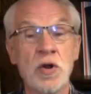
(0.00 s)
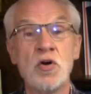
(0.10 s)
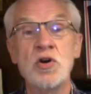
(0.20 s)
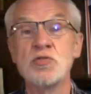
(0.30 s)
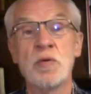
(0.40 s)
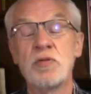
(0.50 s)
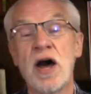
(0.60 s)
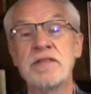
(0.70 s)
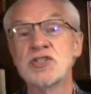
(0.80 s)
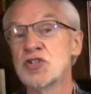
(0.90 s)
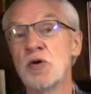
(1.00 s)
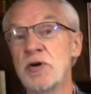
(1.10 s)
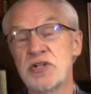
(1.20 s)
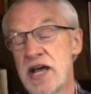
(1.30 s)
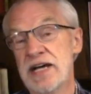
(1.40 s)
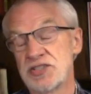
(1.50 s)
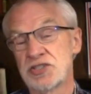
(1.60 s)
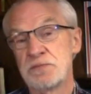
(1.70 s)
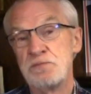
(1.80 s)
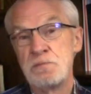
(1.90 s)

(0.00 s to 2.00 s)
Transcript: we're going to apply the Sherbert test.